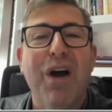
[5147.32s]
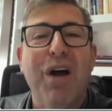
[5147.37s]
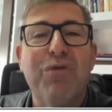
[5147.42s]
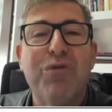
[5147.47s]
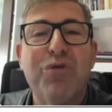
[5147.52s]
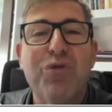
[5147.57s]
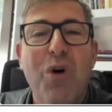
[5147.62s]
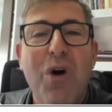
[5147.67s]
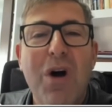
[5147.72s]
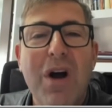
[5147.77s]

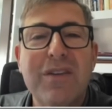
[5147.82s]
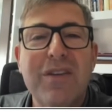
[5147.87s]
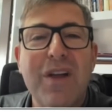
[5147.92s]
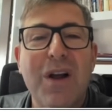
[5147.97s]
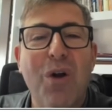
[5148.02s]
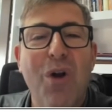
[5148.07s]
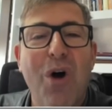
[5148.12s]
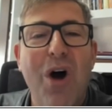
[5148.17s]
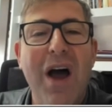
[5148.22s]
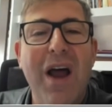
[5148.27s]
talked a
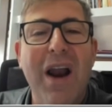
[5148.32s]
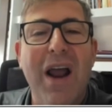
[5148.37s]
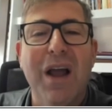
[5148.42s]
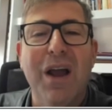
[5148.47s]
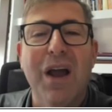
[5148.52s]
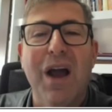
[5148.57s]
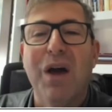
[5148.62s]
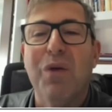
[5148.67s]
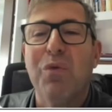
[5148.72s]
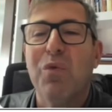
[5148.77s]
lot.
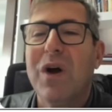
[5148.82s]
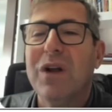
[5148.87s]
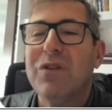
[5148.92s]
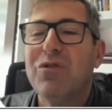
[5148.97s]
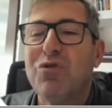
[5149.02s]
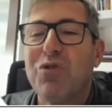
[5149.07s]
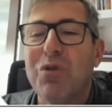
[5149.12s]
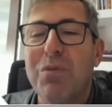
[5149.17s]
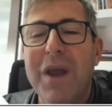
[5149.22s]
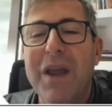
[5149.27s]
I want
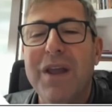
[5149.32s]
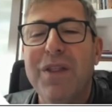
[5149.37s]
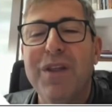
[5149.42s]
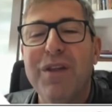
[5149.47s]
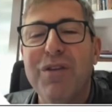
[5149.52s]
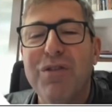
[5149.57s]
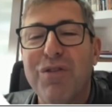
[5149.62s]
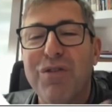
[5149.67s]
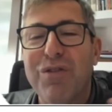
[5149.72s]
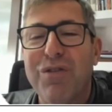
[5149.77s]
to make
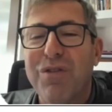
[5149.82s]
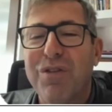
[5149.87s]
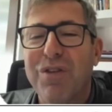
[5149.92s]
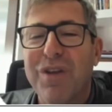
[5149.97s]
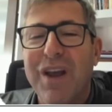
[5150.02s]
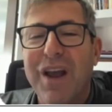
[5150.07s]
this